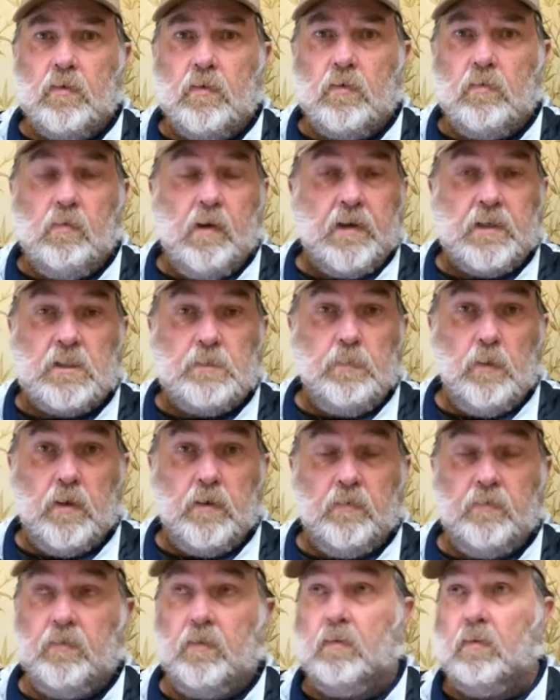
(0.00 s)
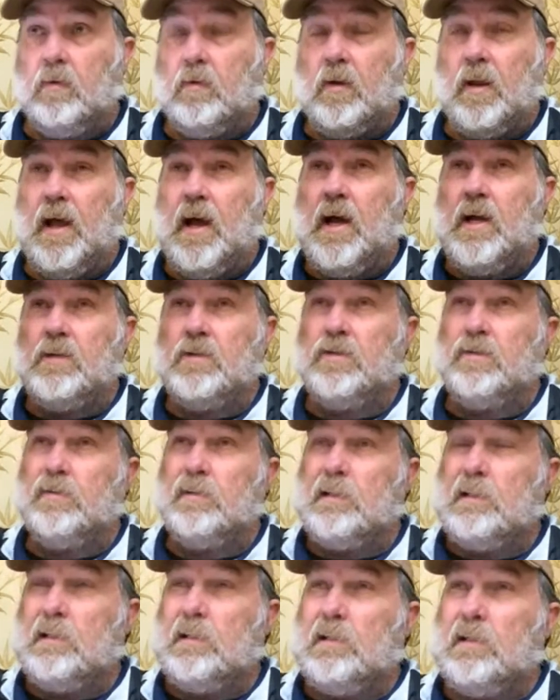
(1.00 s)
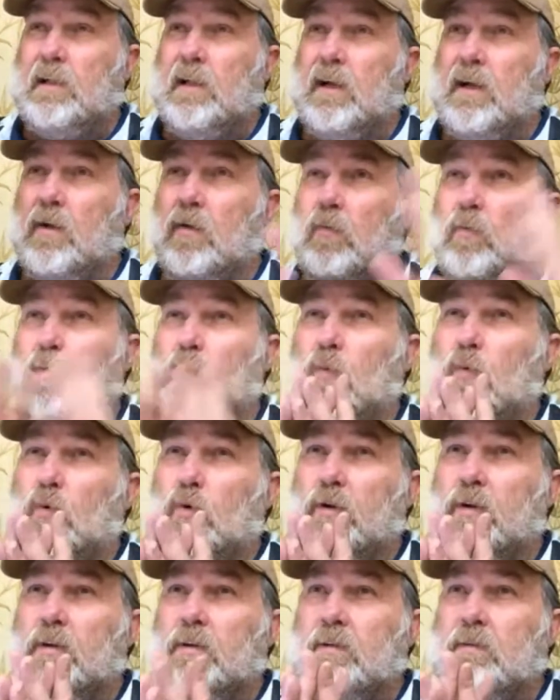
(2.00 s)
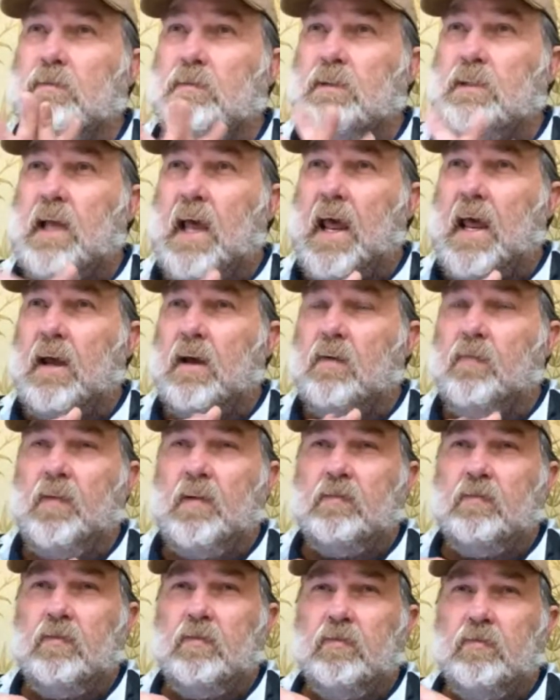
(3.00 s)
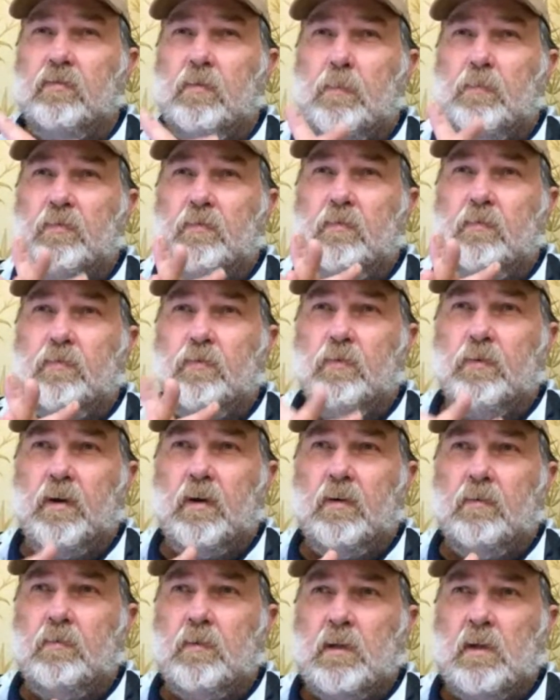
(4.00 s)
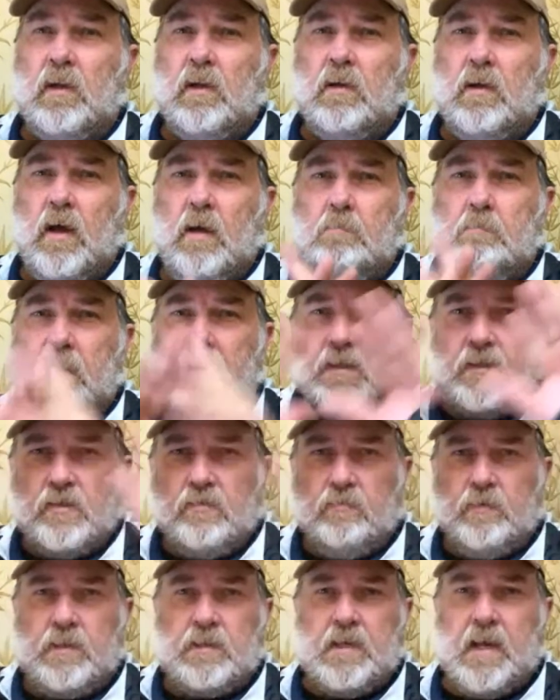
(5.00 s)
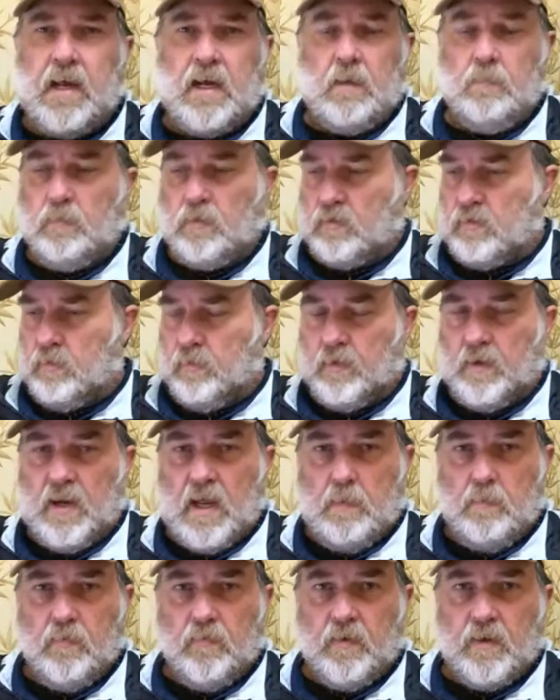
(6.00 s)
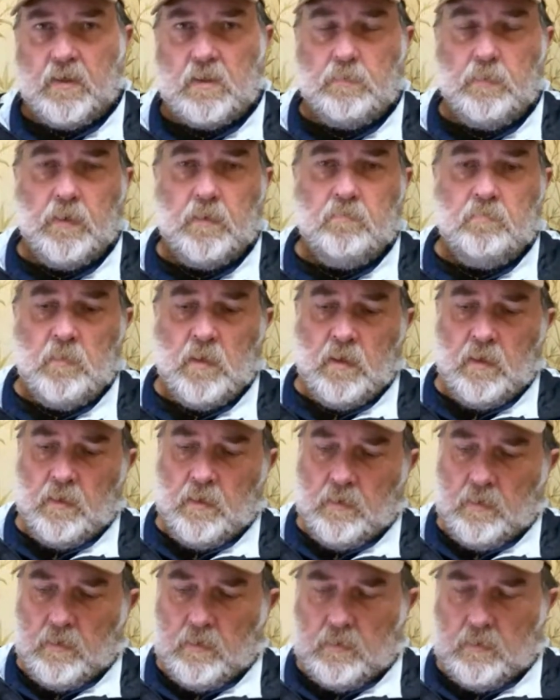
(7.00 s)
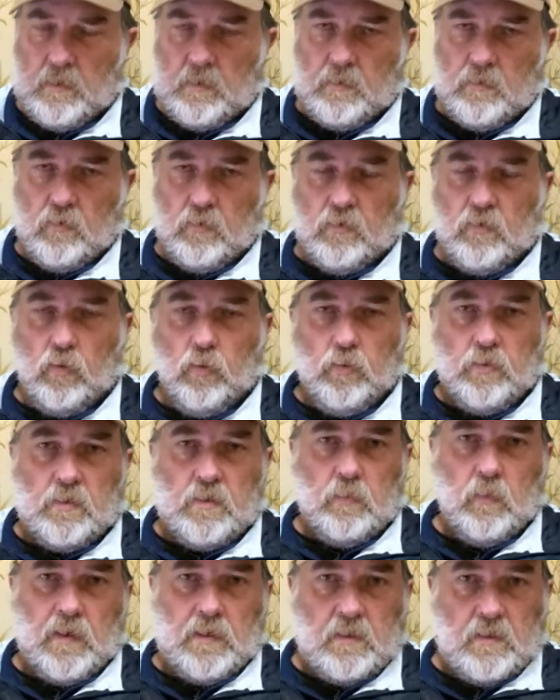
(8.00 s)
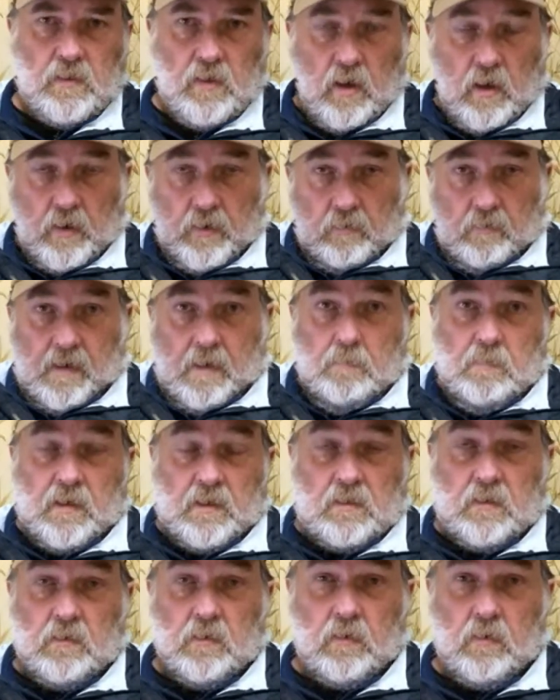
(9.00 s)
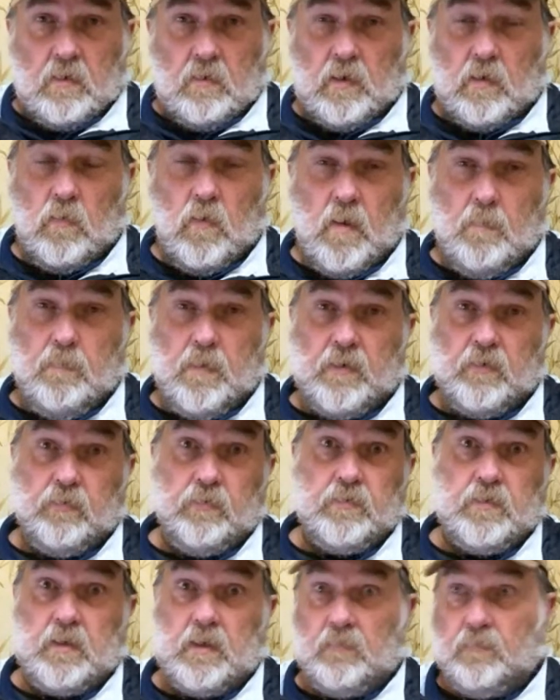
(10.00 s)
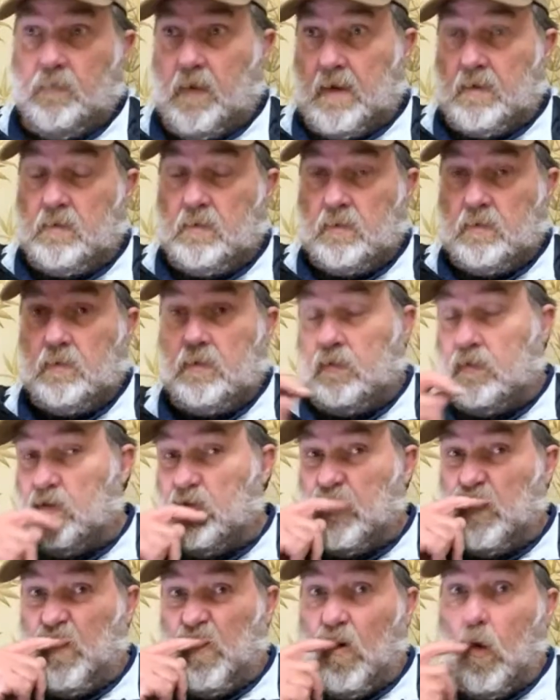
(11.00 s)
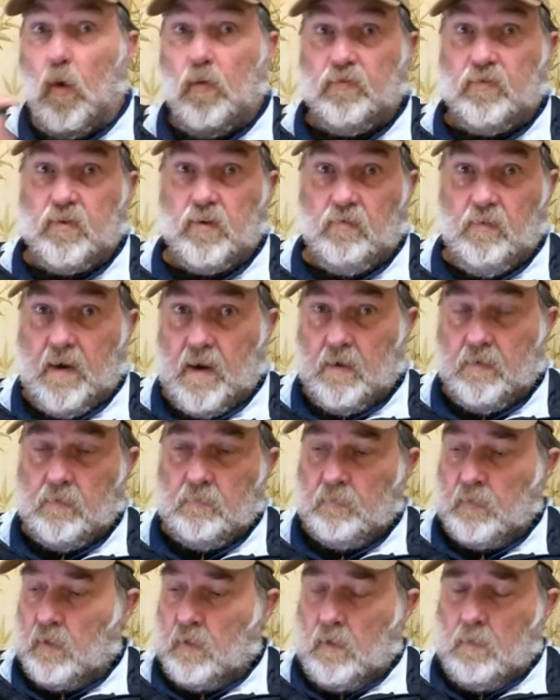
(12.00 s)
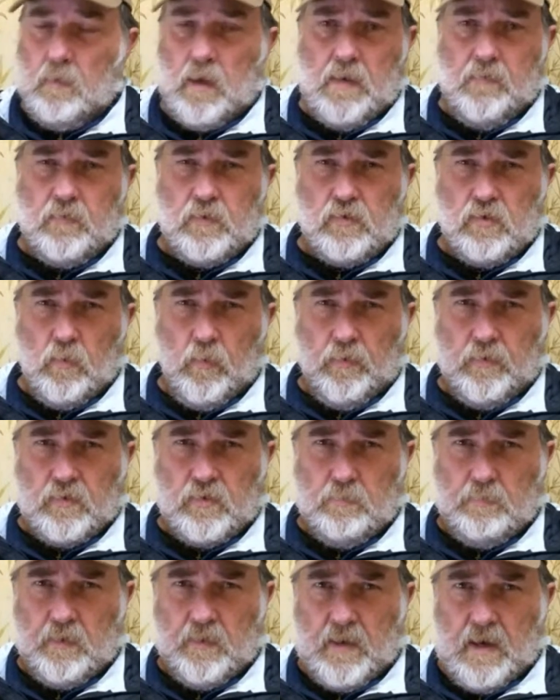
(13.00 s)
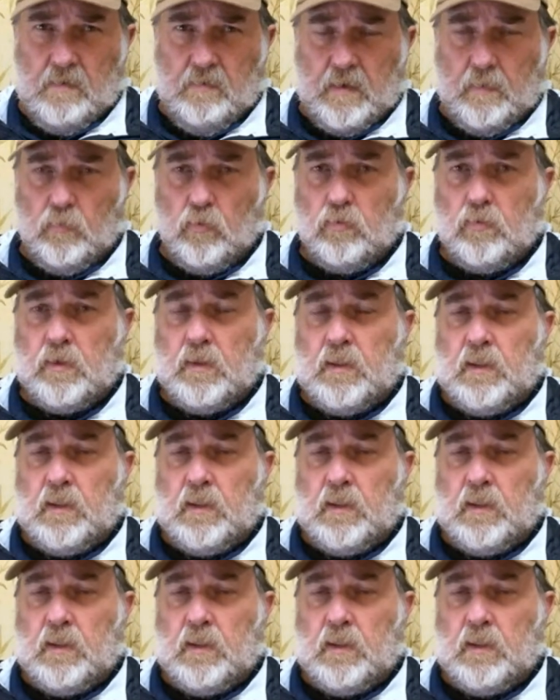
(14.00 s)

great spot. There's a large, like a water tank, if that's a description for it, a masonry tank. I'm not sure what the name of it is, but that adorns one side of the ground, makes it quite picturesque. In fact, it dwarfs the ground. I'm not even sure whether it should be there anymore.